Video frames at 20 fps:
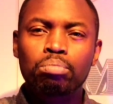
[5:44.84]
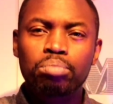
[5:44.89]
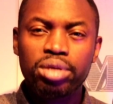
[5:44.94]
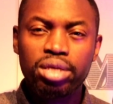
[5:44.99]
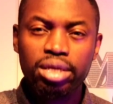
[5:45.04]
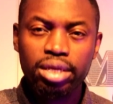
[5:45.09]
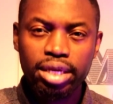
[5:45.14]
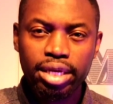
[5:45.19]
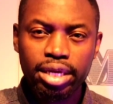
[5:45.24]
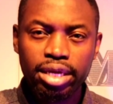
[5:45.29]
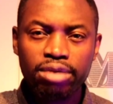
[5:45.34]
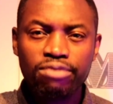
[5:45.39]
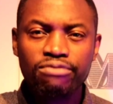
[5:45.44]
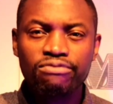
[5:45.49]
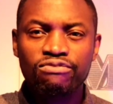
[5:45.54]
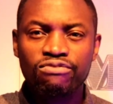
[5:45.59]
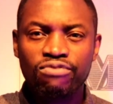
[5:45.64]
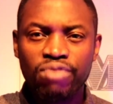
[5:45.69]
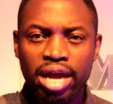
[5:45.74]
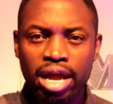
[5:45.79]
Be
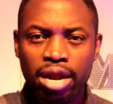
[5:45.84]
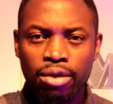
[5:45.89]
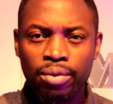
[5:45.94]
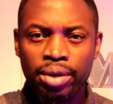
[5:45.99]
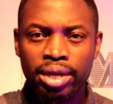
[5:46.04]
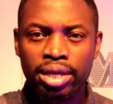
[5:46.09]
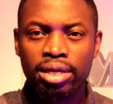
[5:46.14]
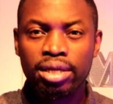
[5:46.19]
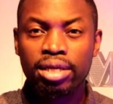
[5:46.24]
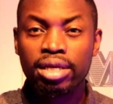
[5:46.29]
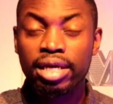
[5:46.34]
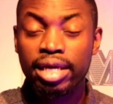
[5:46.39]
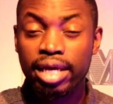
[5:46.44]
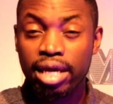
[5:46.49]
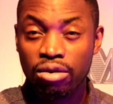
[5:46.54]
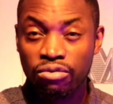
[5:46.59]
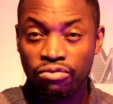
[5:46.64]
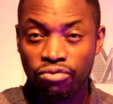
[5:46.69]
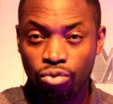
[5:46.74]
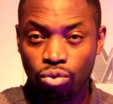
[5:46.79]
very
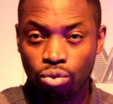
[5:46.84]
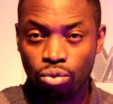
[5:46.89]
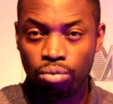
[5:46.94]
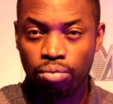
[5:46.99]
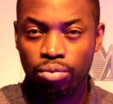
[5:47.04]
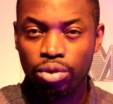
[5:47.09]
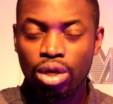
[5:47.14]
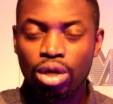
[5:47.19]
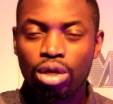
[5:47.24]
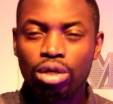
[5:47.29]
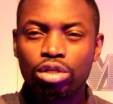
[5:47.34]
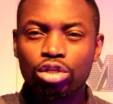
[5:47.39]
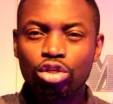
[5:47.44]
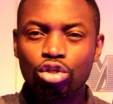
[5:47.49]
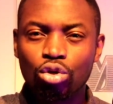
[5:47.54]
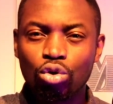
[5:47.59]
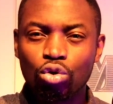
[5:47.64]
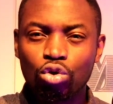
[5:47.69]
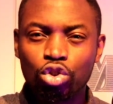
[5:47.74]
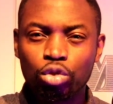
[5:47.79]
careful.
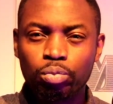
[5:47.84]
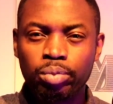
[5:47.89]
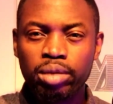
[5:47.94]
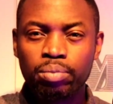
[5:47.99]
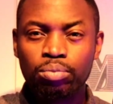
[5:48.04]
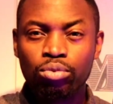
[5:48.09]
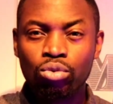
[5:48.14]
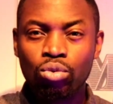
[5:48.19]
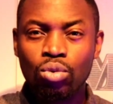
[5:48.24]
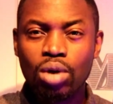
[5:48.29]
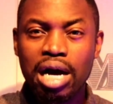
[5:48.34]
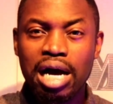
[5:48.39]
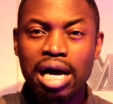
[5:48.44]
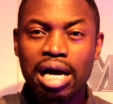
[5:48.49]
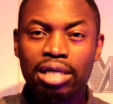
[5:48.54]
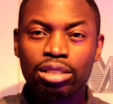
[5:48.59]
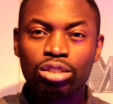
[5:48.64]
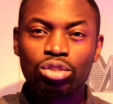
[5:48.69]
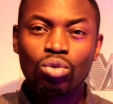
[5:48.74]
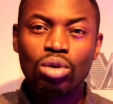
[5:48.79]
Those people
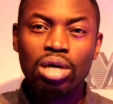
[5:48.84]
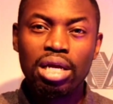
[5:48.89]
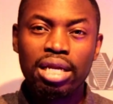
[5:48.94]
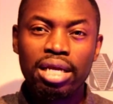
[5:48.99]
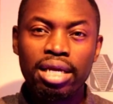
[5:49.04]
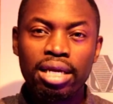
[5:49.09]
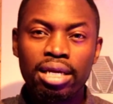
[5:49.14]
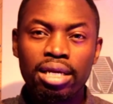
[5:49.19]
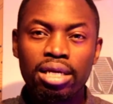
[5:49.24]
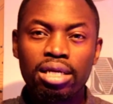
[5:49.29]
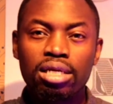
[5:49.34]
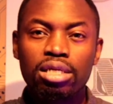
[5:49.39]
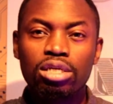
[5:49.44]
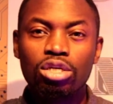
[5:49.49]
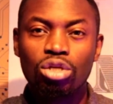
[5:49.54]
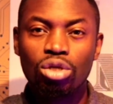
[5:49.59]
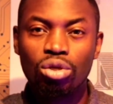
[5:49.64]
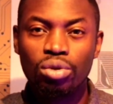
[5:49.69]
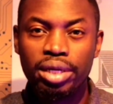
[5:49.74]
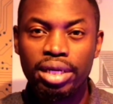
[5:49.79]
actually
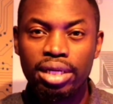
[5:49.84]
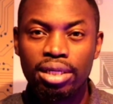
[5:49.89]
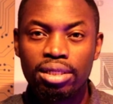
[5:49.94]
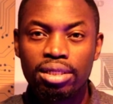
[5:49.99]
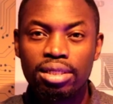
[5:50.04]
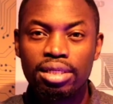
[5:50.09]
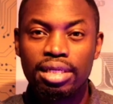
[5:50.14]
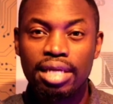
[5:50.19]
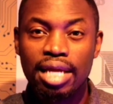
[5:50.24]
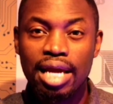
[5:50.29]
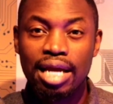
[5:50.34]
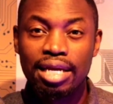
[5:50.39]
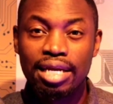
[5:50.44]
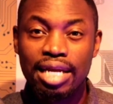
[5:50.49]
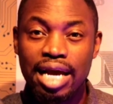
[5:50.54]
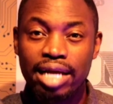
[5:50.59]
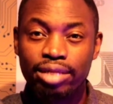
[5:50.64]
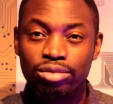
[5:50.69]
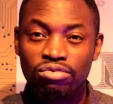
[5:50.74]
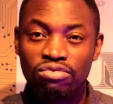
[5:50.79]
doing their
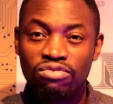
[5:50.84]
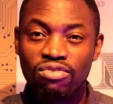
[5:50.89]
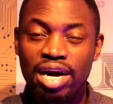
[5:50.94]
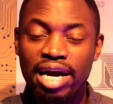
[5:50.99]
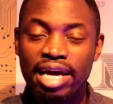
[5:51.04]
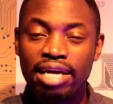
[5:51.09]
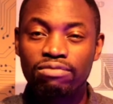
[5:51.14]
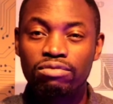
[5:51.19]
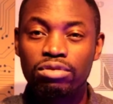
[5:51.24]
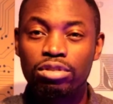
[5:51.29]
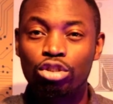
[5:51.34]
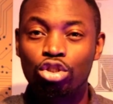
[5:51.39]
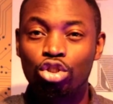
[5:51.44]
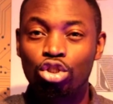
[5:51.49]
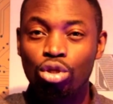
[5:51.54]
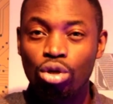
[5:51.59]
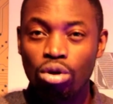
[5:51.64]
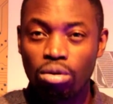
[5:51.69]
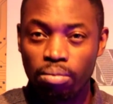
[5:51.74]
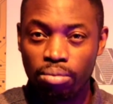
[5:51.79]
9 to 5
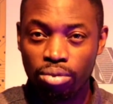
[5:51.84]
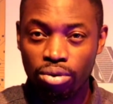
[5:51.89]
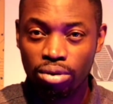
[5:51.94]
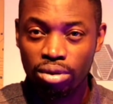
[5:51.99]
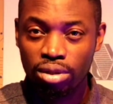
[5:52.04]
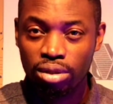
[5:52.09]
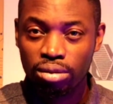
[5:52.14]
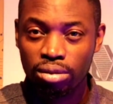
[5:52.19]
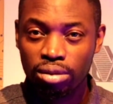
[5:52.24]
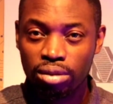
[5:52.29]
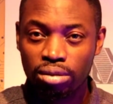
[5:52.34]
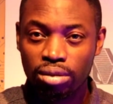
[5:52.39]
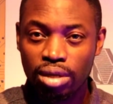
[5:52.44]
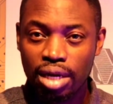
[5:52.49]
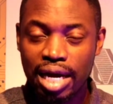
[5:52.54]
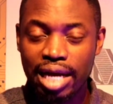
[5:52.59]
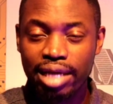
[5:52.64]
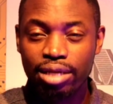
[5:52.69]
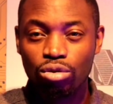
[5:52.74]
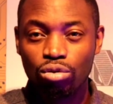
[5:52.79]
job.
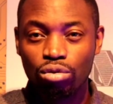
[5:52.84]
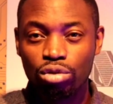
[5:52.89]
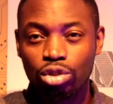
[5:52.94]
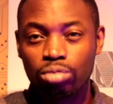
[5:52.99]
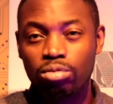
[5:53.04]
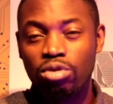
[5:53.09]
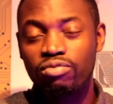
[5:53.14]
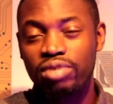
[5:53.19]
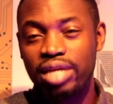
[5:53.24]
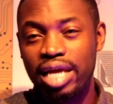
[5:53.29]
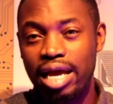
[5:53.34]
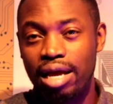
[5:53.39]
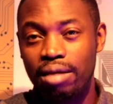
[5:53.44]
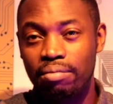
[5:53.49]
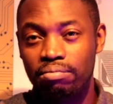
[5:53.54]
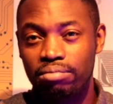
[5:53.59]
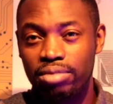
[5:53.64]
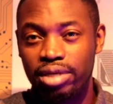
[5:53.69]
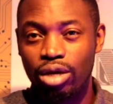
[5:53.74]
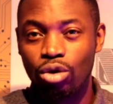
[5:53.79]
I know some of
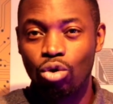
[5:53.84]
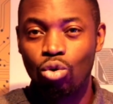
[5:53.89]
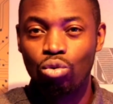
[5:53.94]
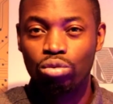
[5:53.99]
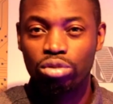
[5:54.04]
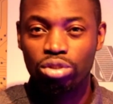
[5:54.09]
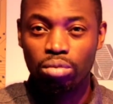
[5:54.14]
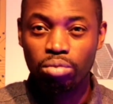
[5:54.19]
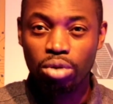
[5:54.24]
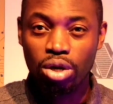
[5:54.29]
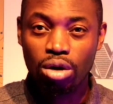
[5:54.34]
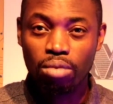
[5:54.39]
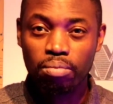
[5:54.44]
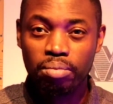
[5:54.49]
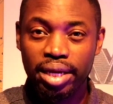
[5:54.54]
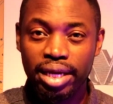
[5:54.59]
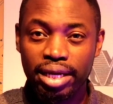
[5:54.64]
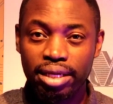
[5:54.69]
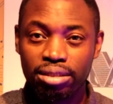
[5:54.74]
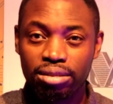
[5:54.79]
them, they hold some
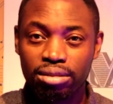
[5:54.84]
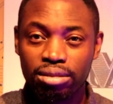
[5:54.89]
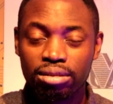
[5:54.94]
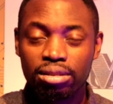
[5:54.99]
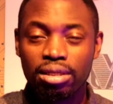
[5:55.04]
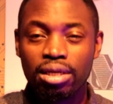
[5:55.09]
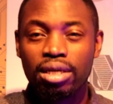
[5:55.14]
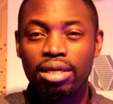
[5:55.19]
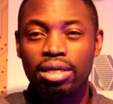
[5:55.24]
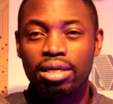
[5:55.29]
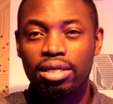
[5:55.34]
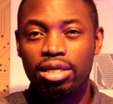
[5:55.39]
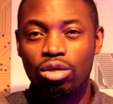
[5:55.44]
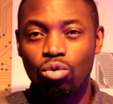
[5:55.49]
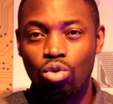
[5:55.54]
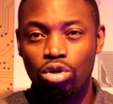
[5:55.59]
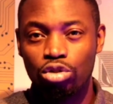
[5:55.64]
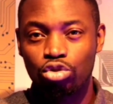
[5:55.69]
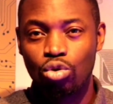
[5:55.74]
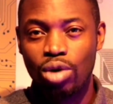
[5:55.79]
companies, they
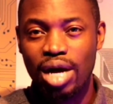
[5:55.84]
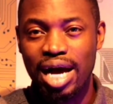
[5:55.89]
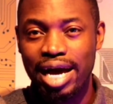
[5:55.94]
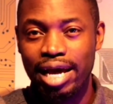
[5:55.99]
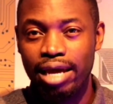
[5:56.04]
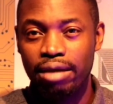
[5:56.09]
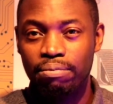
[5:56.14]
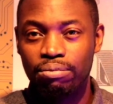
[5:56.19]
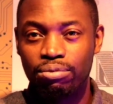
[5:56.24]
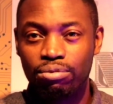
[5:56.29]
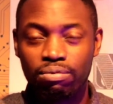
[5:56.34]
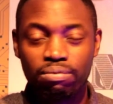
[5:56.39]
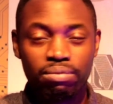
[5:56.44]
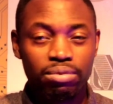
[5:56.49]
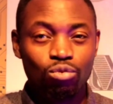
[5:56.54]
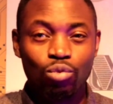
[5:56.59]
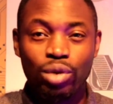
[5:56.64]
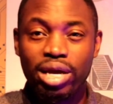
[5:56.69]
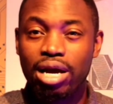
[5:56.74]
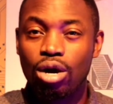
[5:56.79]
want to hype.
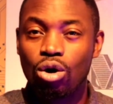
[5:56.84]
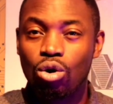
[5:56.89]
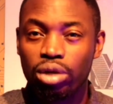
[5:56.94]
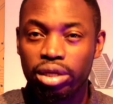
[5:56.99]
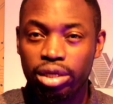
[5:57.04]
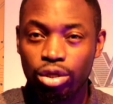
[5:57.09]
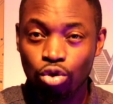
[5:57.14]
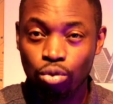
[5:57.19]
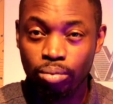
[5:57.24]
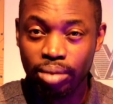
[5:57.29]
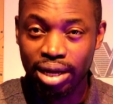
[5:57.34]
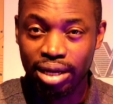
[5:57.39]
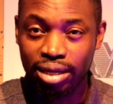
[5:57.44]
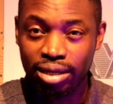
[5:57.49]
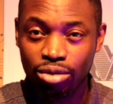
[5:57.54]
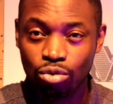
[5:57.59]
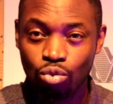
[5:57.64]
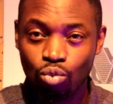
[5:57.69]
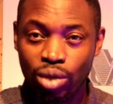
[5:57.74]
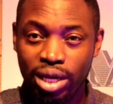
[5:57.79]
We are all
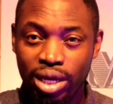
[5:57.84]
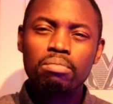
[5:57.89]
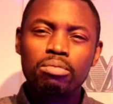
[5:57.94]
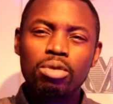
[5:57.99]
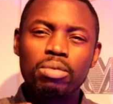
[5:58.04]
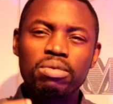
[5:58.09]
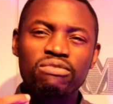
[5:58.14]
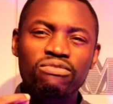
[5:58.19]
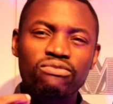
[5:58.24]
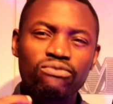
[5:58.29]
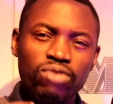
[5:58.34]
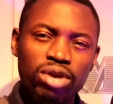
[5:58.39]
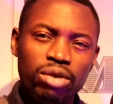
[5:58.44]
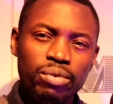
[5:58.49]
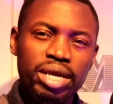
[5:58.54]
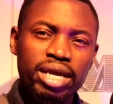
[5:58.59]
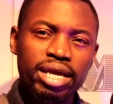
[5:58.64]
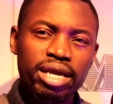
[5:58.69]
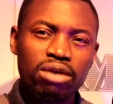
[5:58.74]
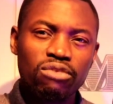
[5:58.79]
human, but be
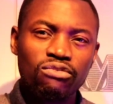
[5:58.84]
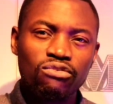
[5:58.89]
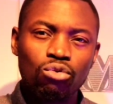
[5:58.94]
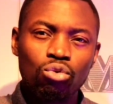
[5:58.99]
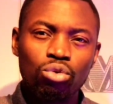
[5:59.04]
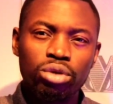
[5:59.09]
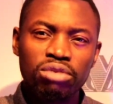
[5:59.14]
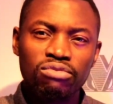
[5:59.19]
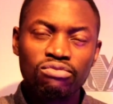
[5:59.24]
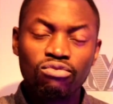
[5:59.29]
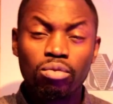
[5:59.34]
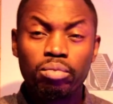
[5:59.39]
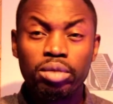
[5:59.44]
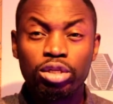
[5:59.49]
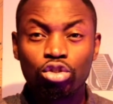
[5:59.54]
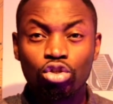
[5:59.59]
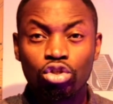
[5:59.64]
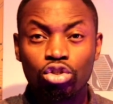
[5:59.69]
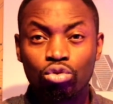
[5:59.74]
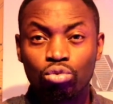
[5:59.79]
very careful the
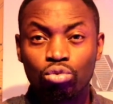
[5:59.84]
information